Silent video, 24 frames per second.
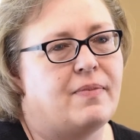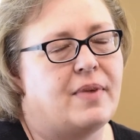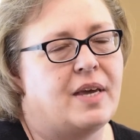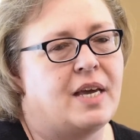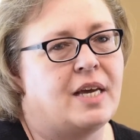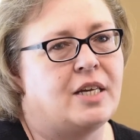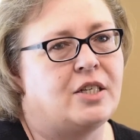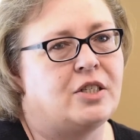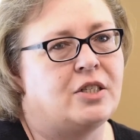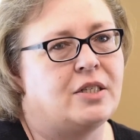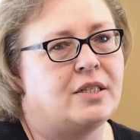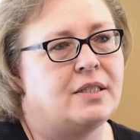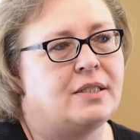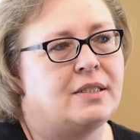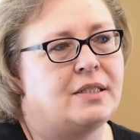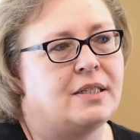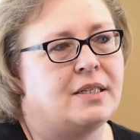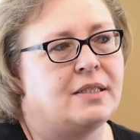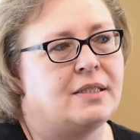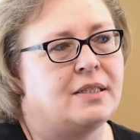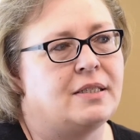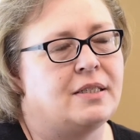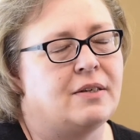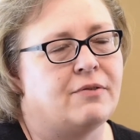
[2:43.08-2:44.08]
it just
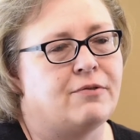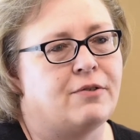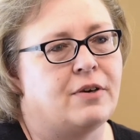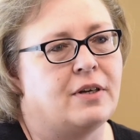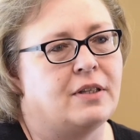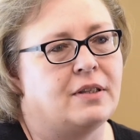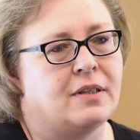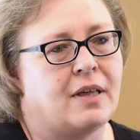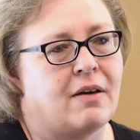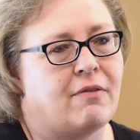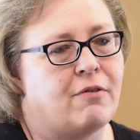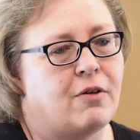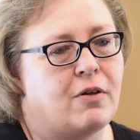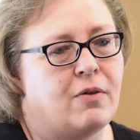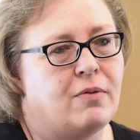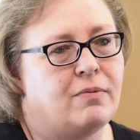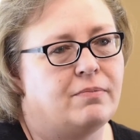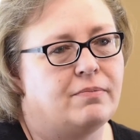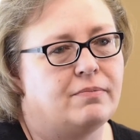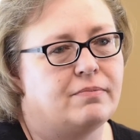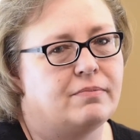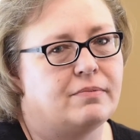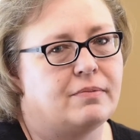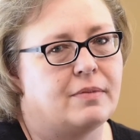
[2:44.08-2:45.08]
is a different level
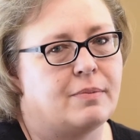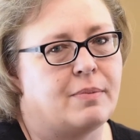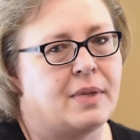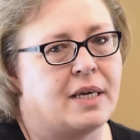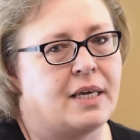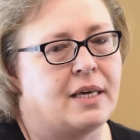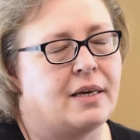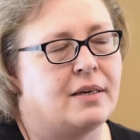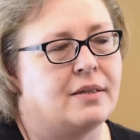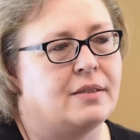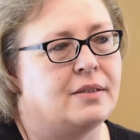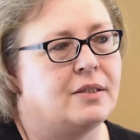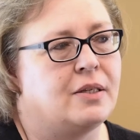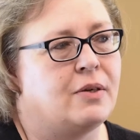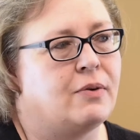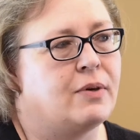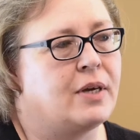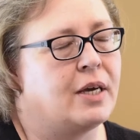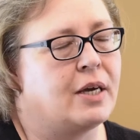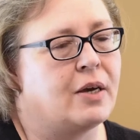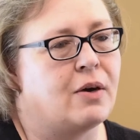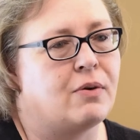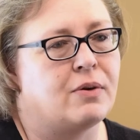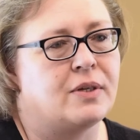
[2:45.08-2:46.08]
because you
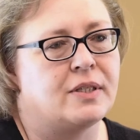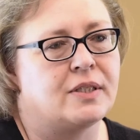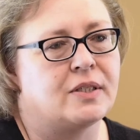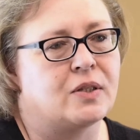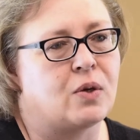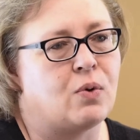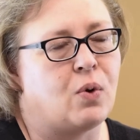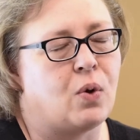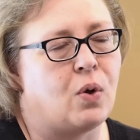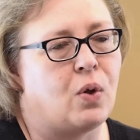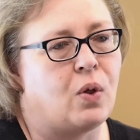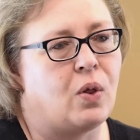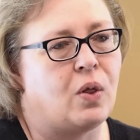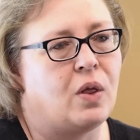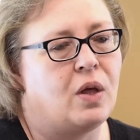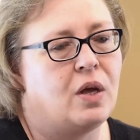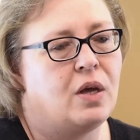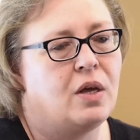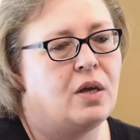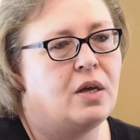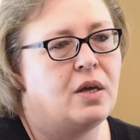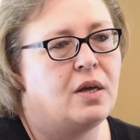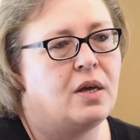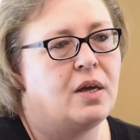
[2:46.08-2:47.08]
can go to school
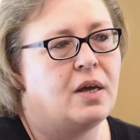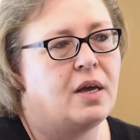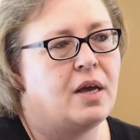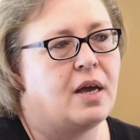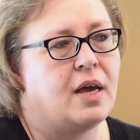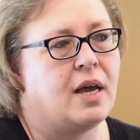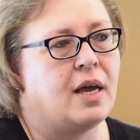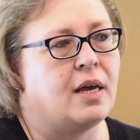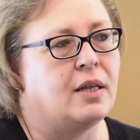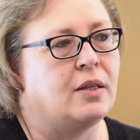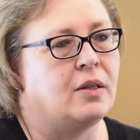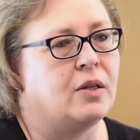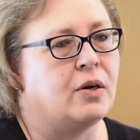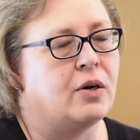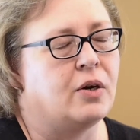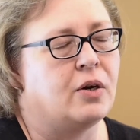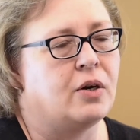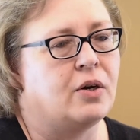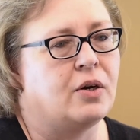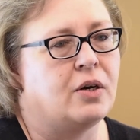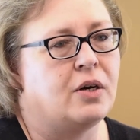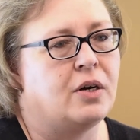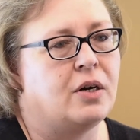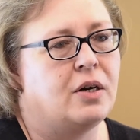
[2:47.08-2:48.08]
and
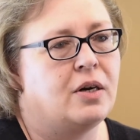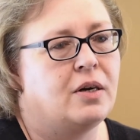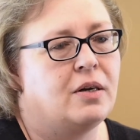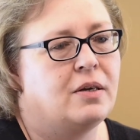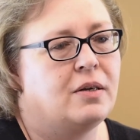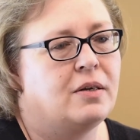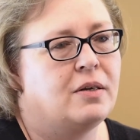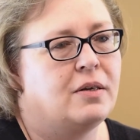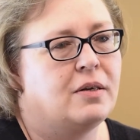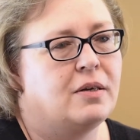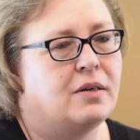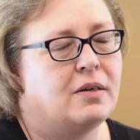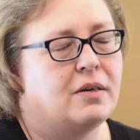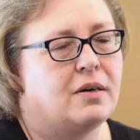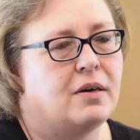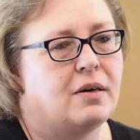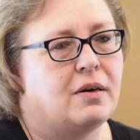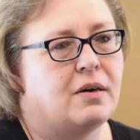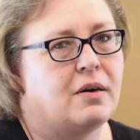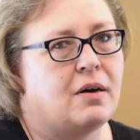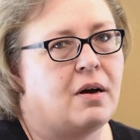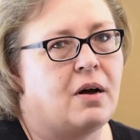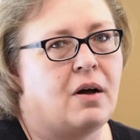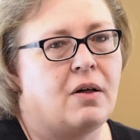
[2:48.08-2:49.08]
learn
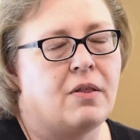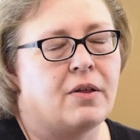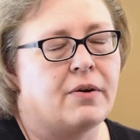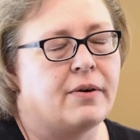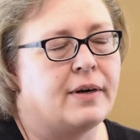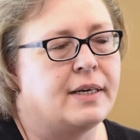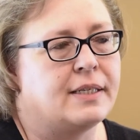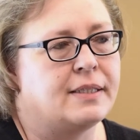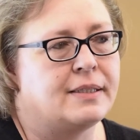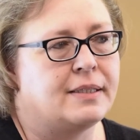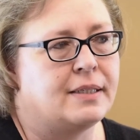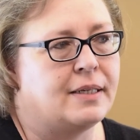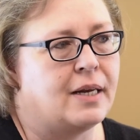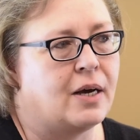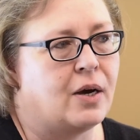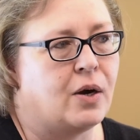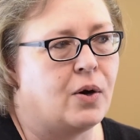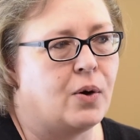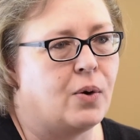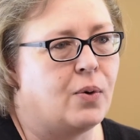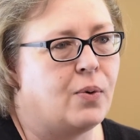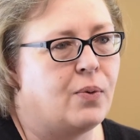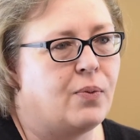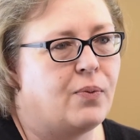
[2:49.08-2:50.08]
all there is to
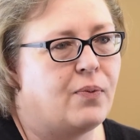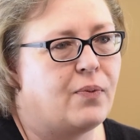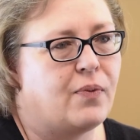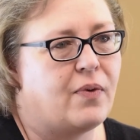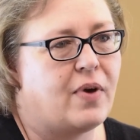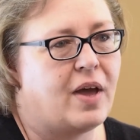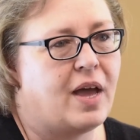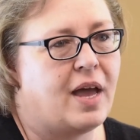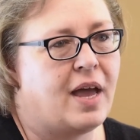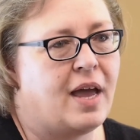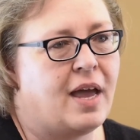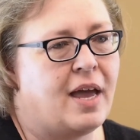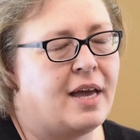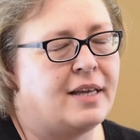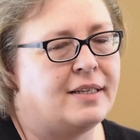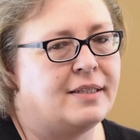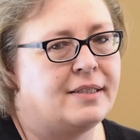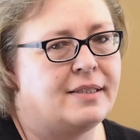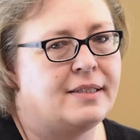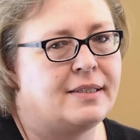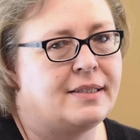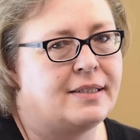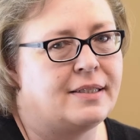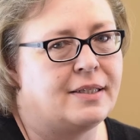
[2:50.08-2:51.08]
know and
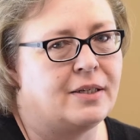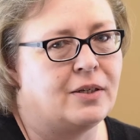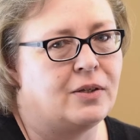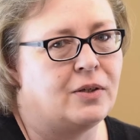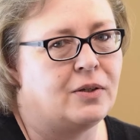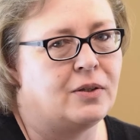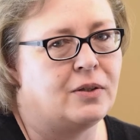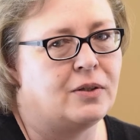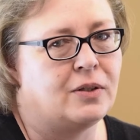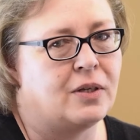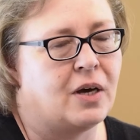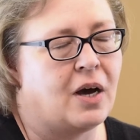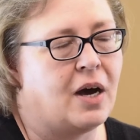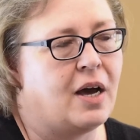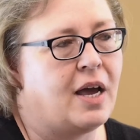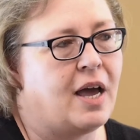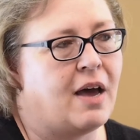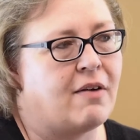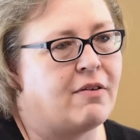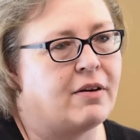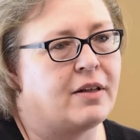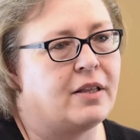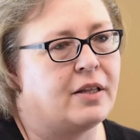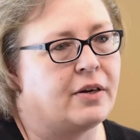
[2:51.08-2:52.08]
still not
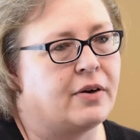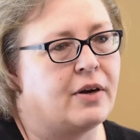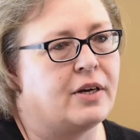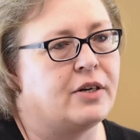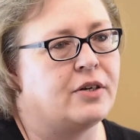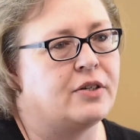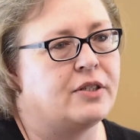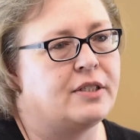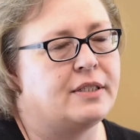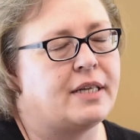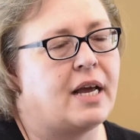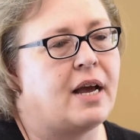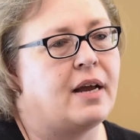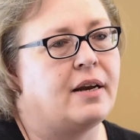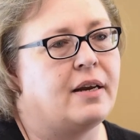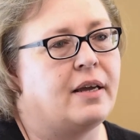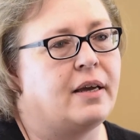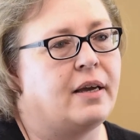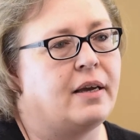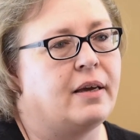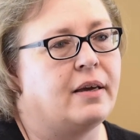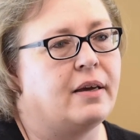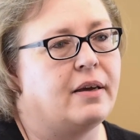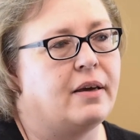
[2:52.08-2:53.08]
have a clear
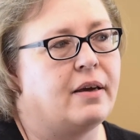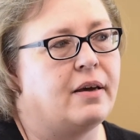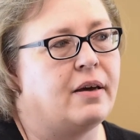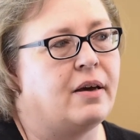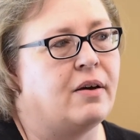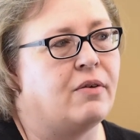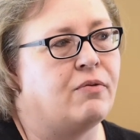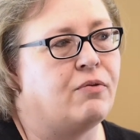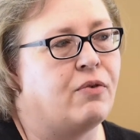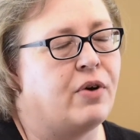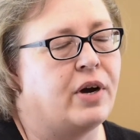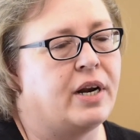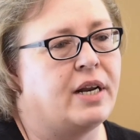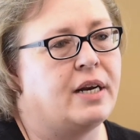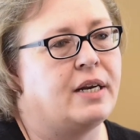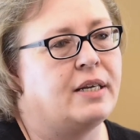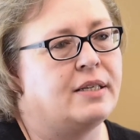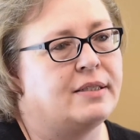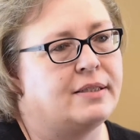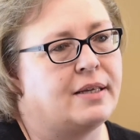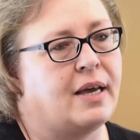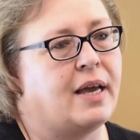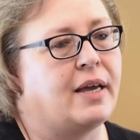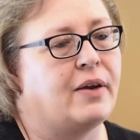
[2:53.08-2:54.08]
understanding of what it
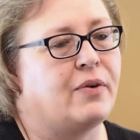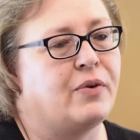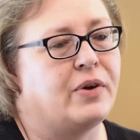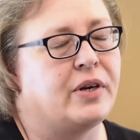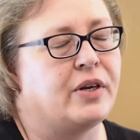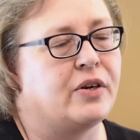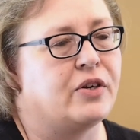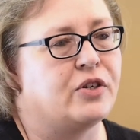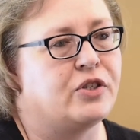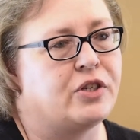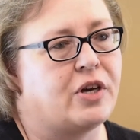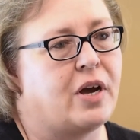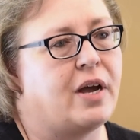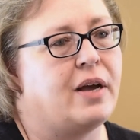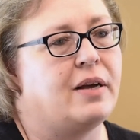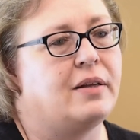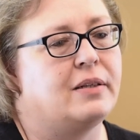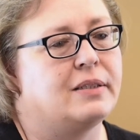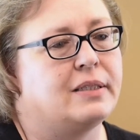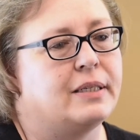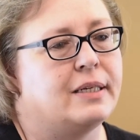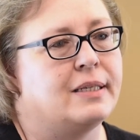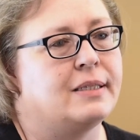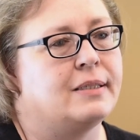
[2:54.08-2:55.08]
is like when your
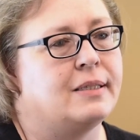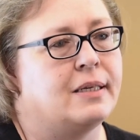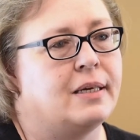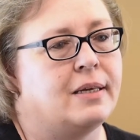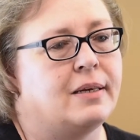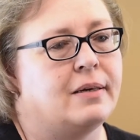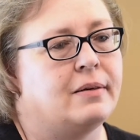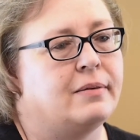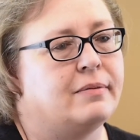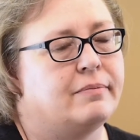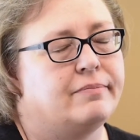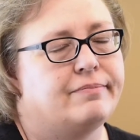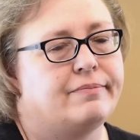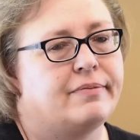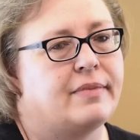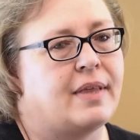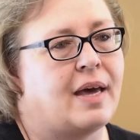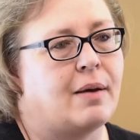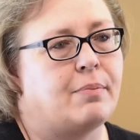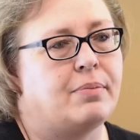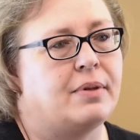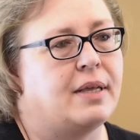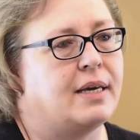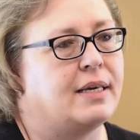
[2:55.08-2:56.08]
child is in
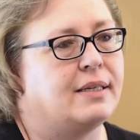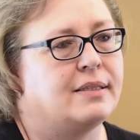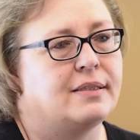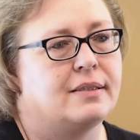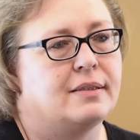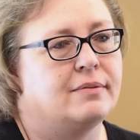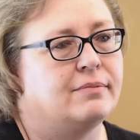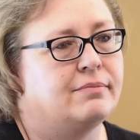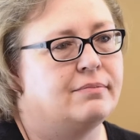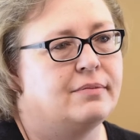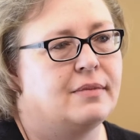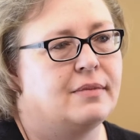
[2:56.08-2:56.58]
that place.